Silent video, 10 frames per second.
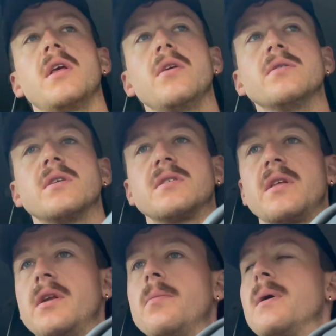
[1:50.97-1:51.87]
uses a
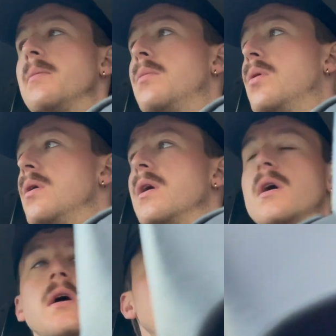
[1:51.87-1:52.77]
little bit
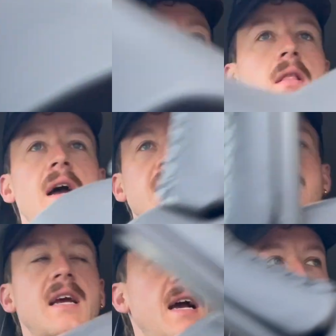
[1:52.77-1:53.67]
more
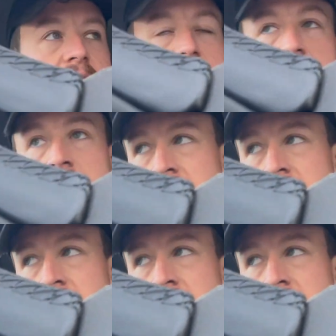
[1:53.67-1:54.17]
lactic acid.